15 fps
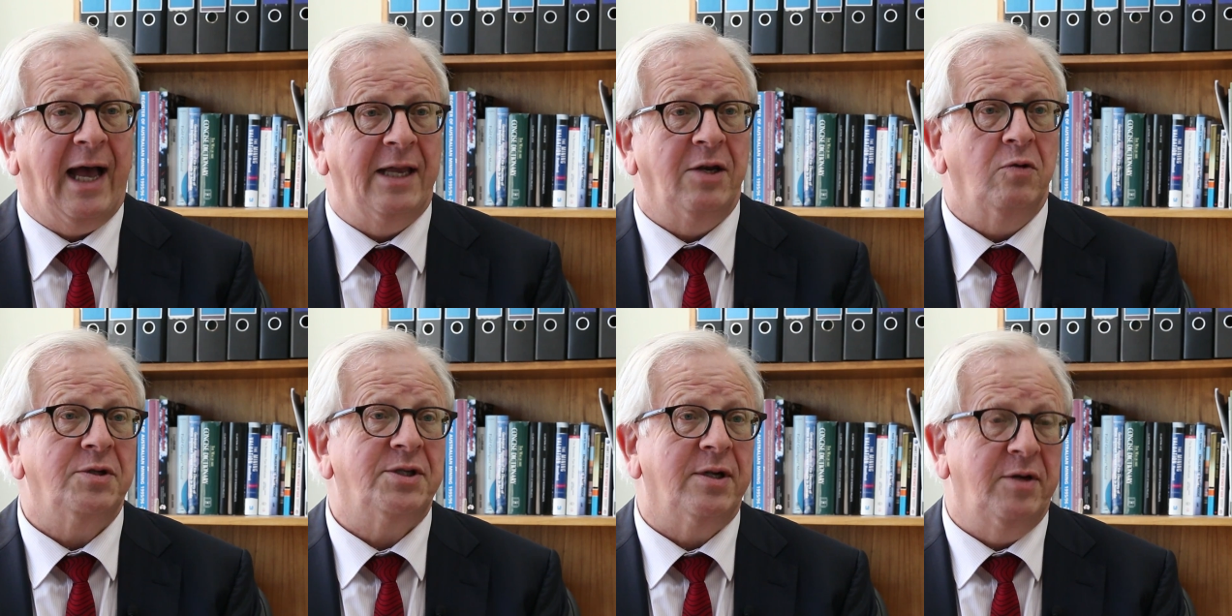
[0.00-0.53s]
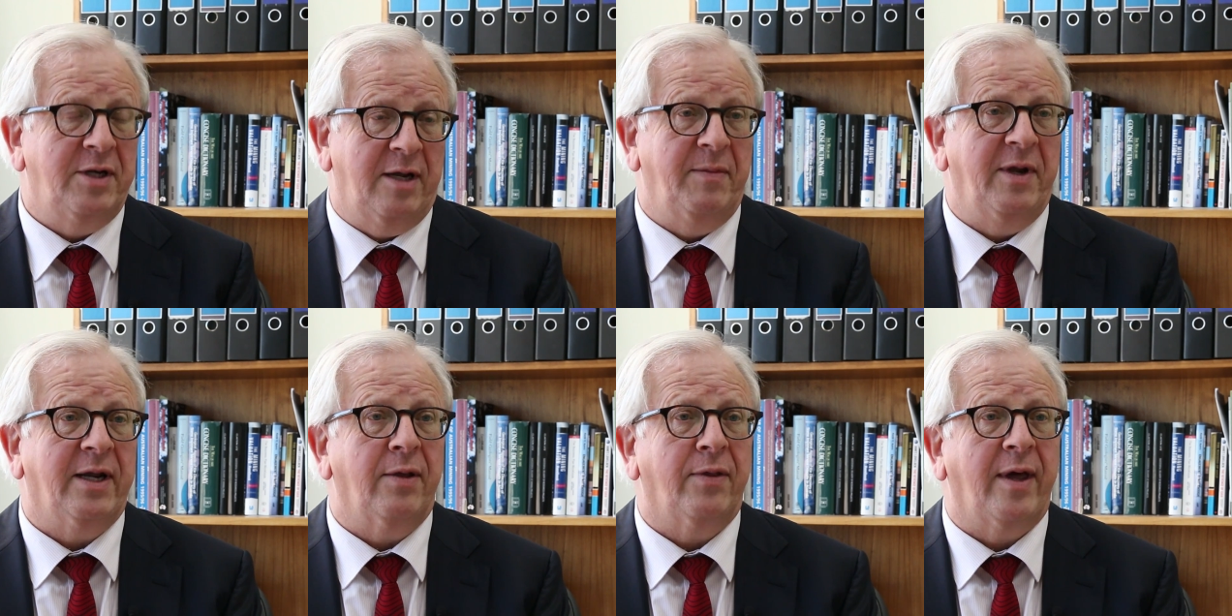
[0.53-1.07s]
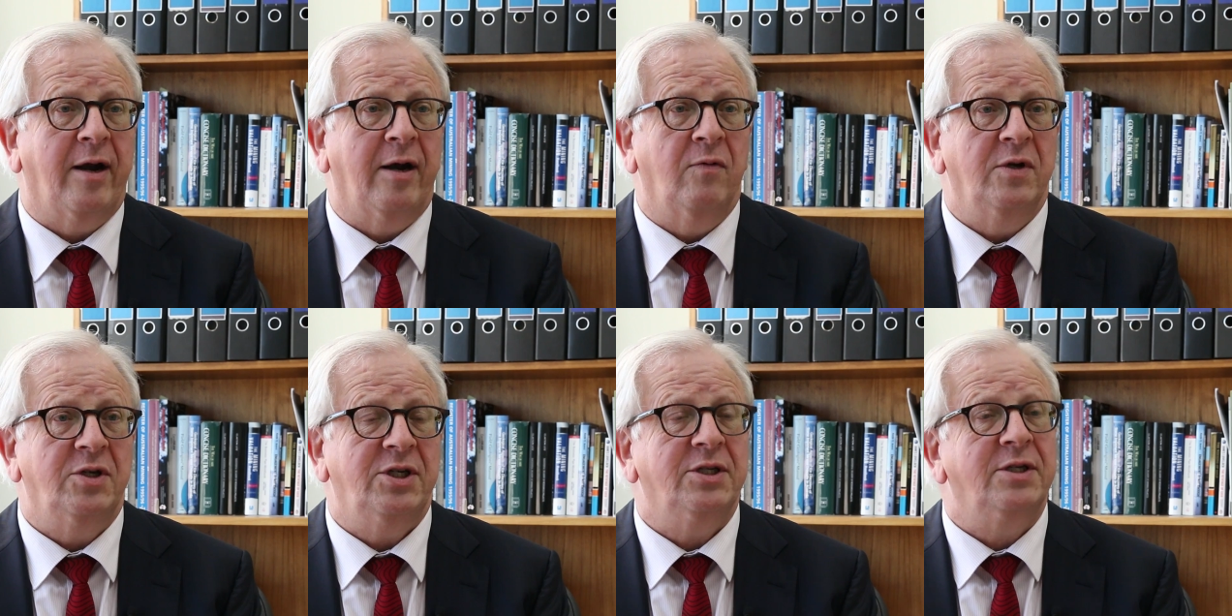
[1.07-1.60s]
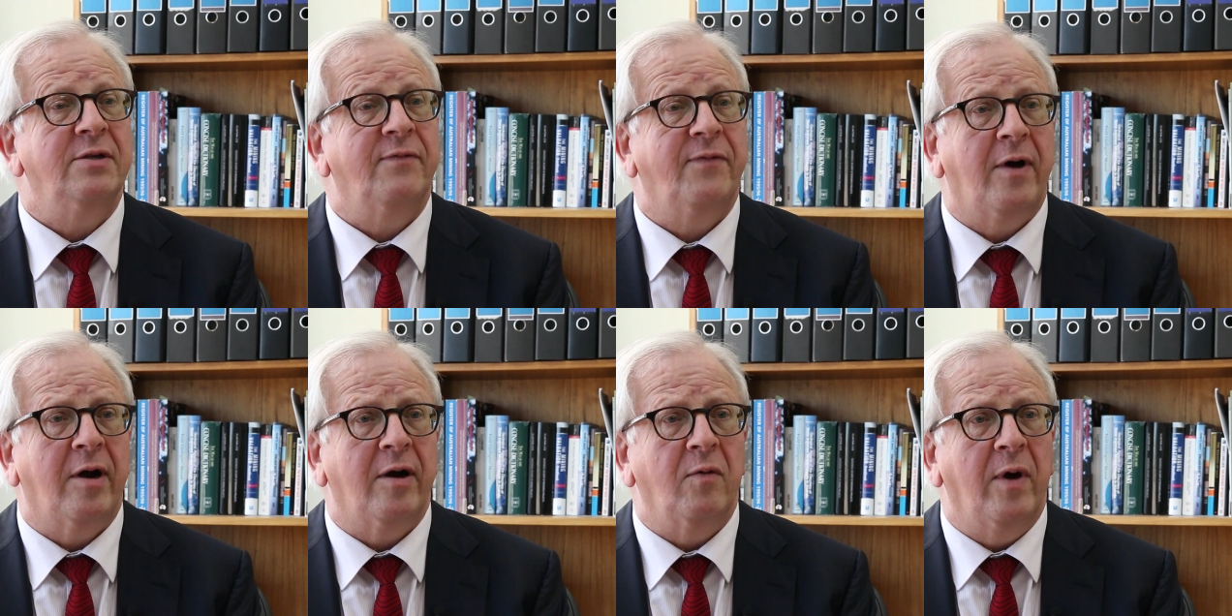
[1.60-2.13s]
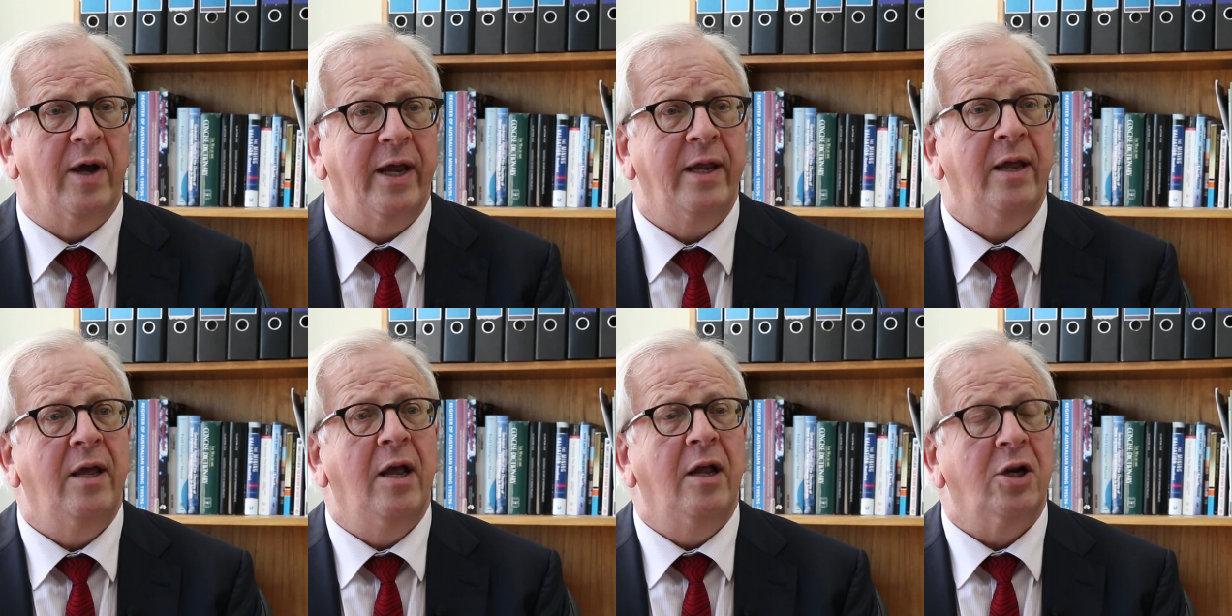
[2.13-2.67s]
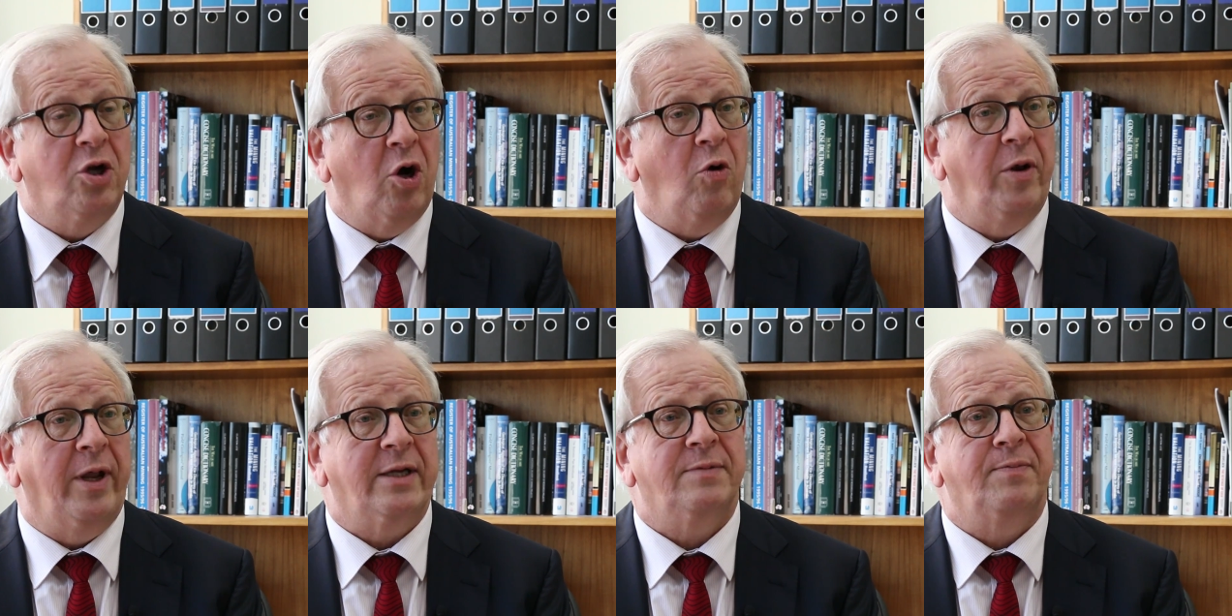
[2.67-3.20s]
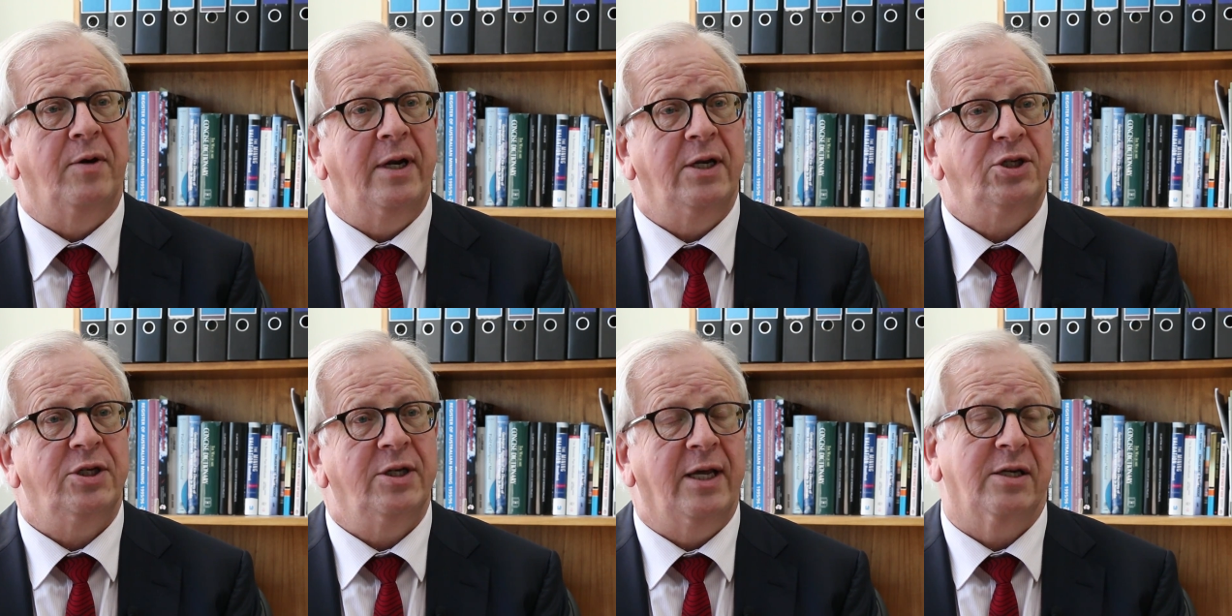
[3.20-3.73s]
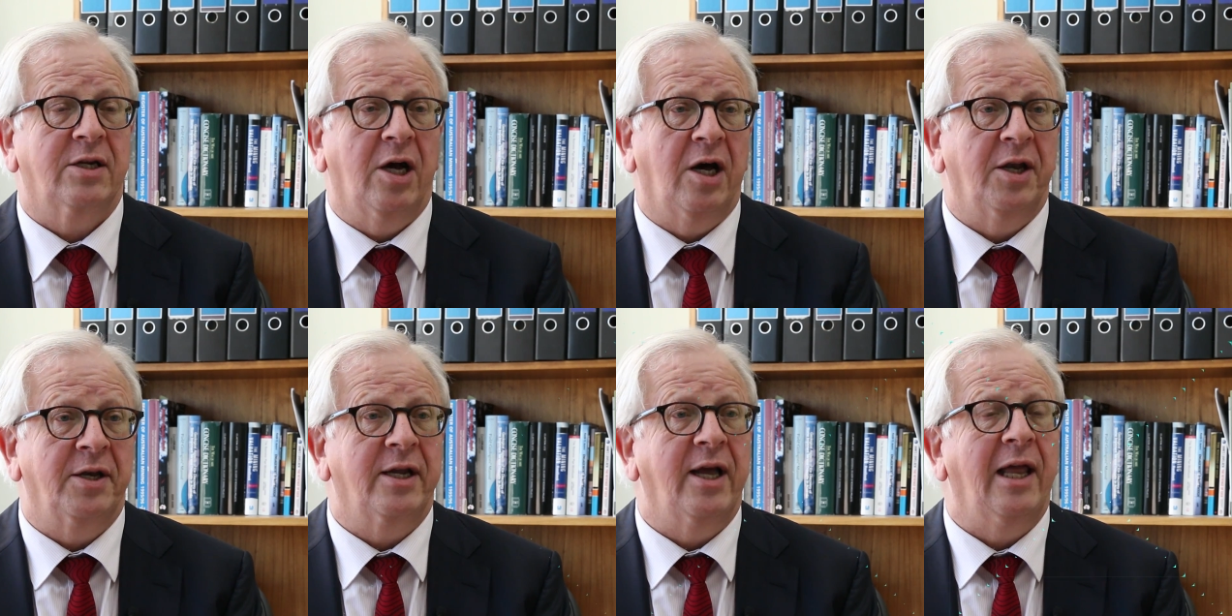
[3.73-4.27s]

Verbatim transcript: and also near Meekatharra, which isn't far away, gold exploration at Garden